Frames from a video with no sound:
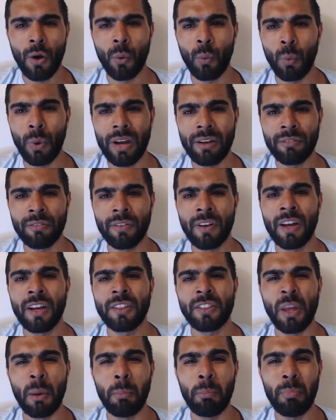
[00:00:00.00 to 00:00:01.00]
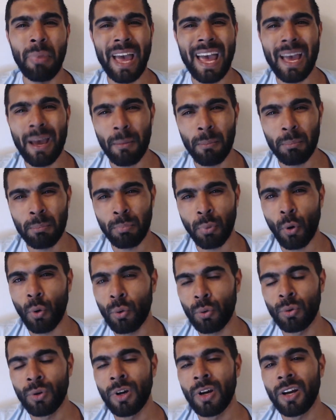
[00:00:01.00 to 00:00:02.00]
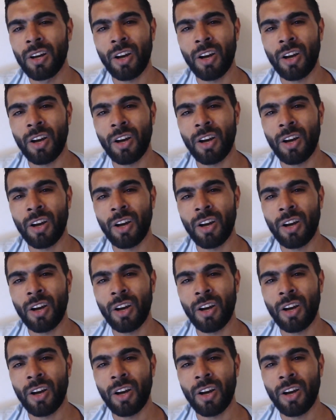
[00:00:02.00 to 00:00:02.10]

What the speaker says: with the Bet Bull